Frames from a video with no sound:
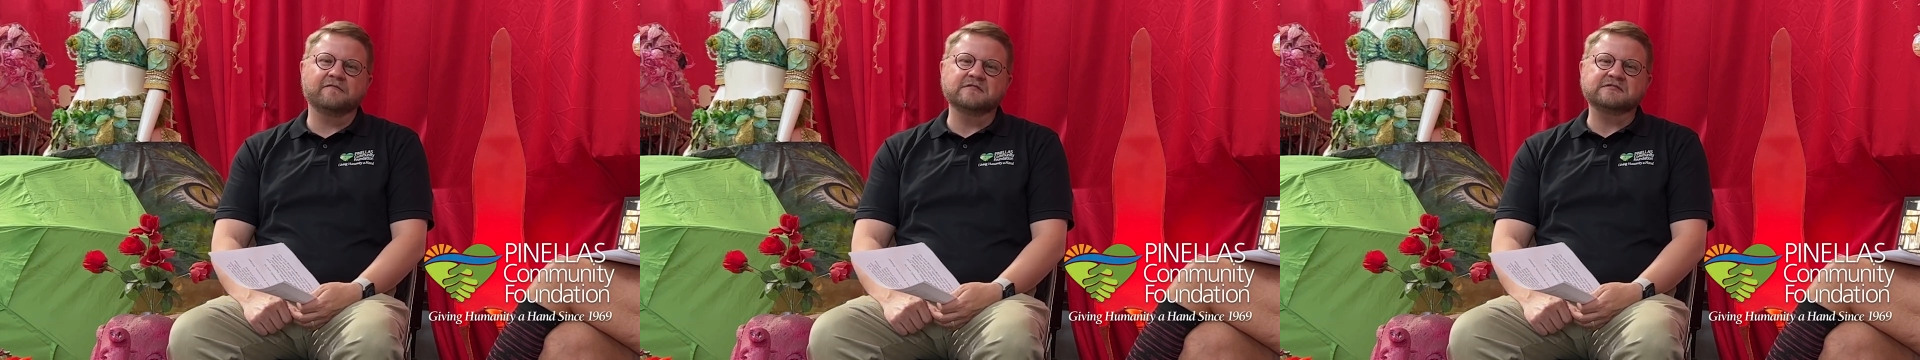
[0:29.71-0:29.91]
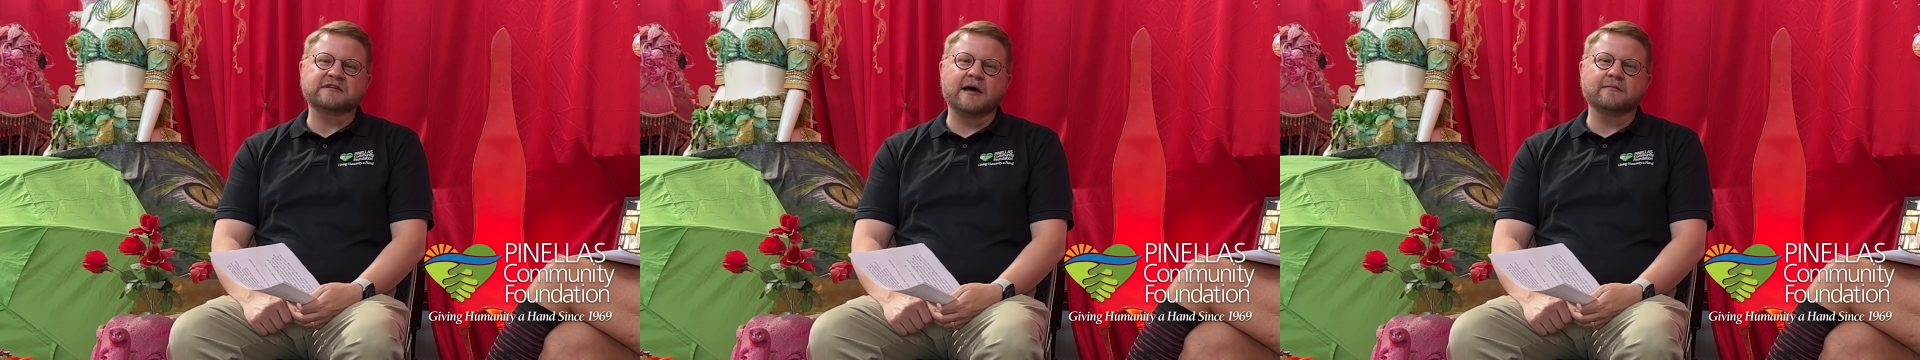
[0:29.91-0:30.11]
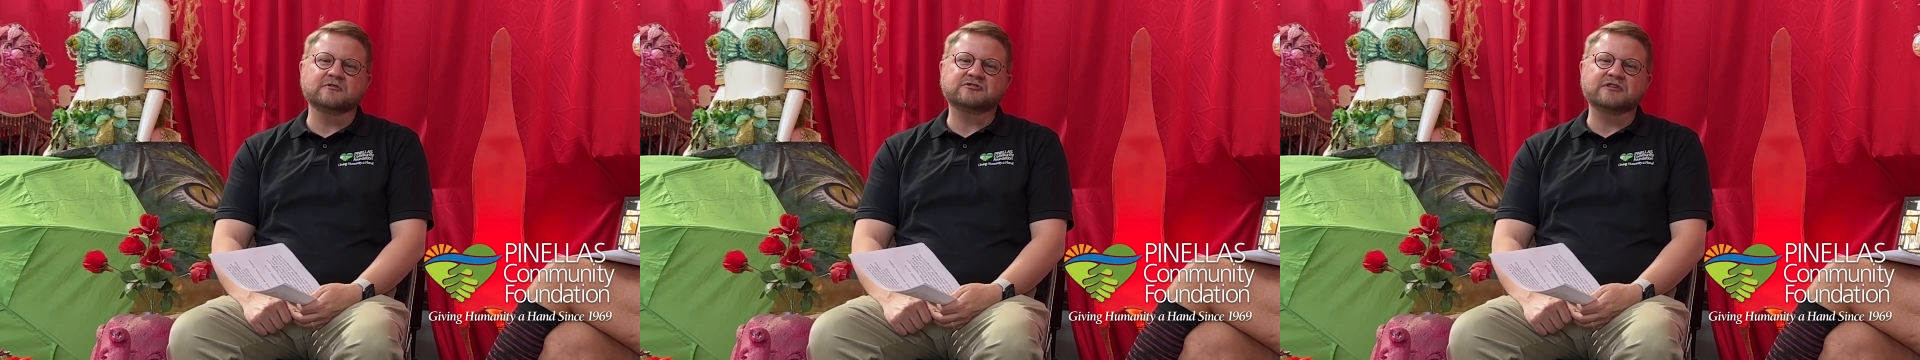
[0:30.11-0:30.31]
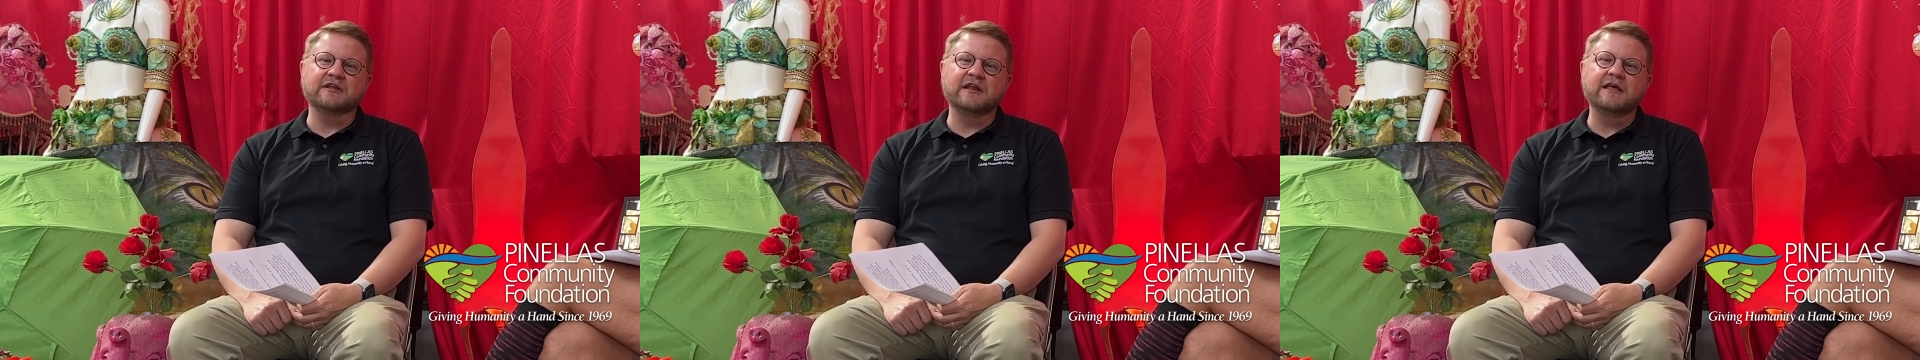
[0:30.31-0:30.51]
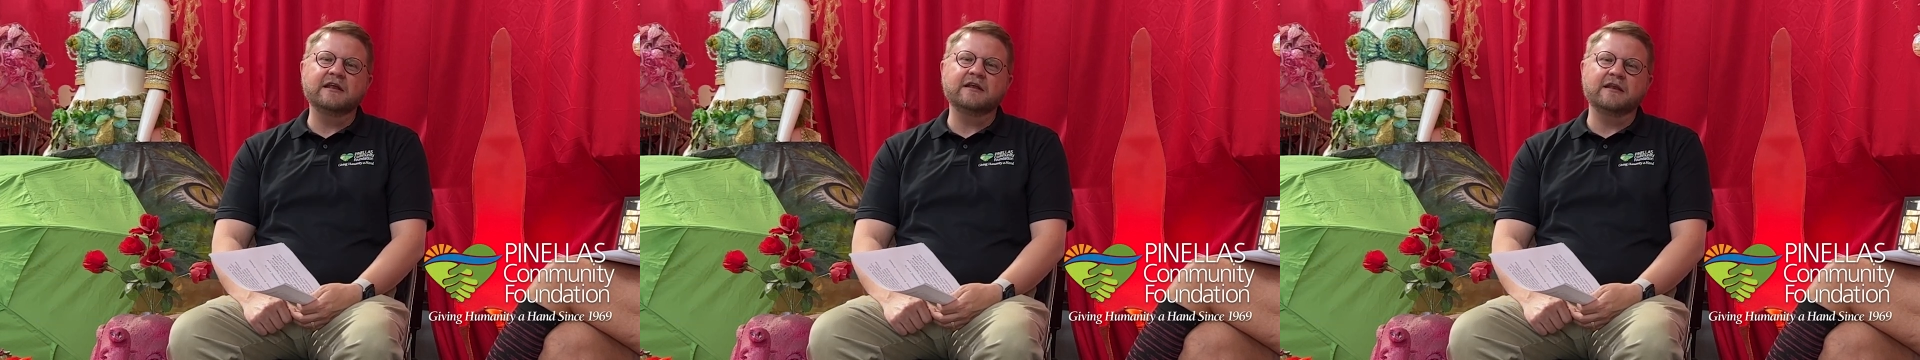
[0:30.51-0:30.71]
established the
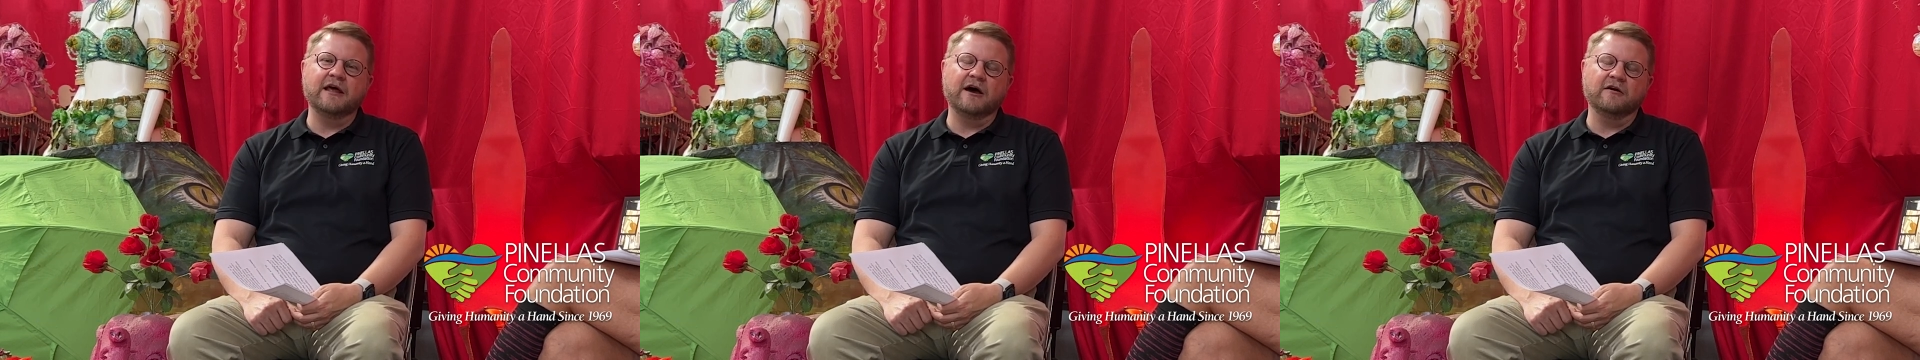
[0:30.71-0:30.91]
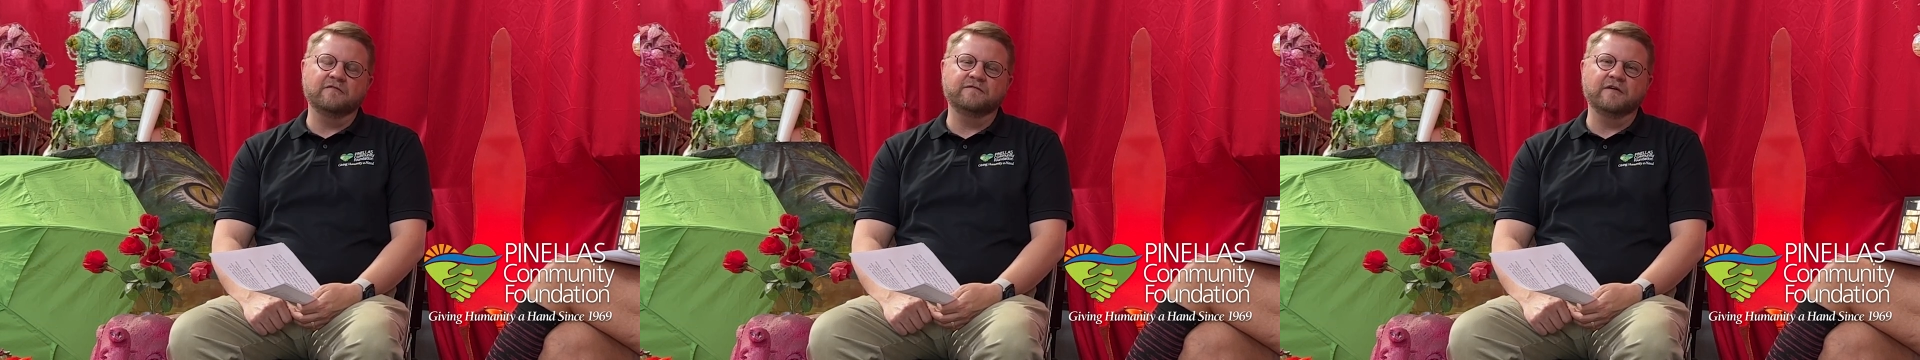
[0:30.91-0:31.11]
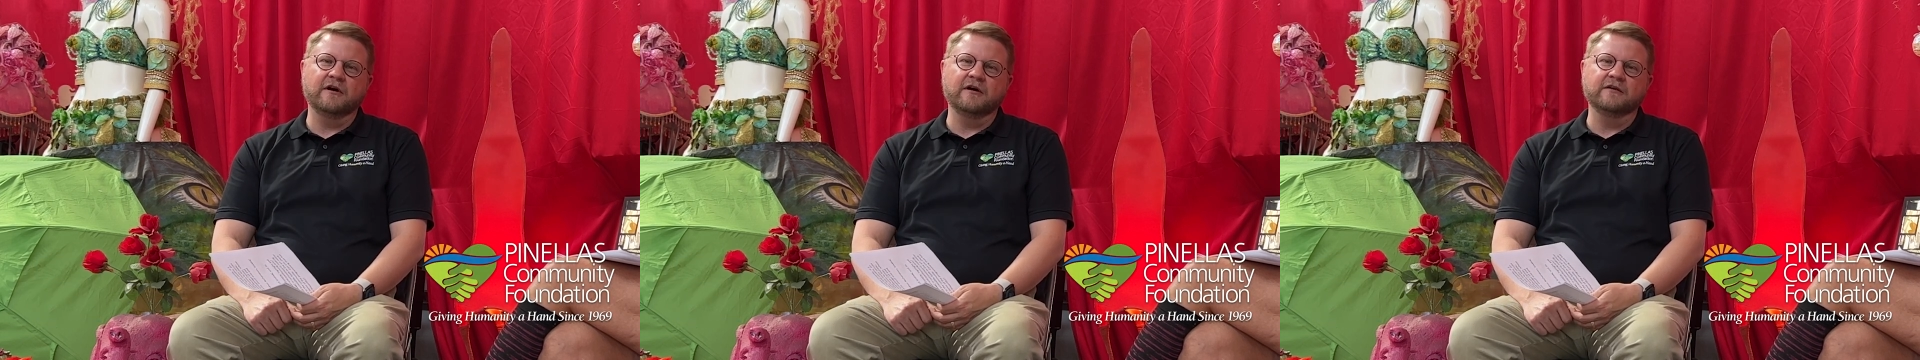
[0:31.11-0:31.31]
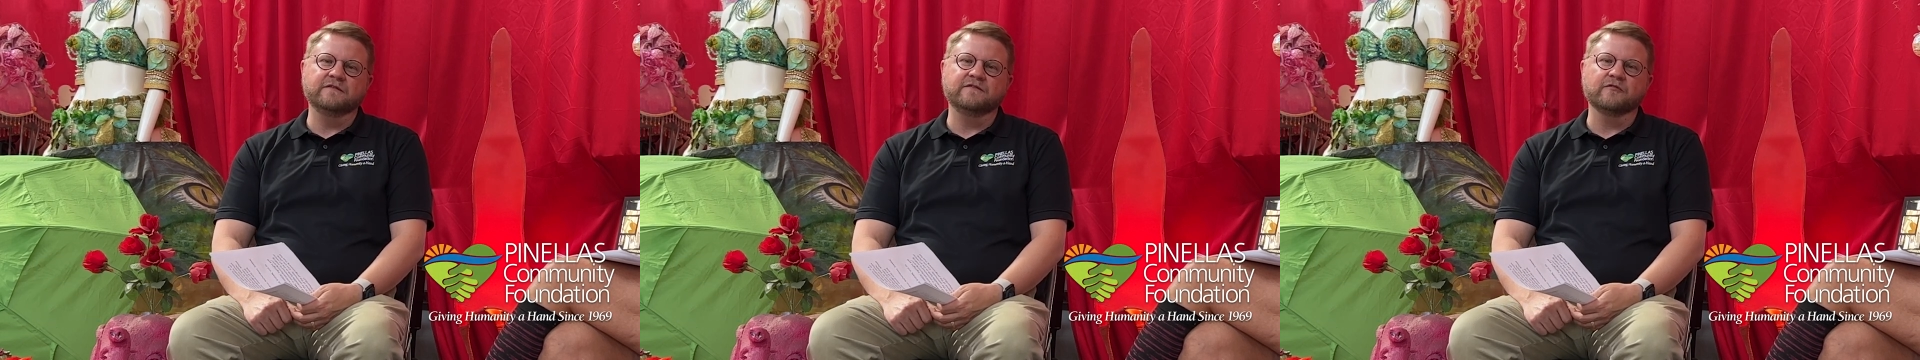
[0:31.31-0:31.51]
Needed Now Fund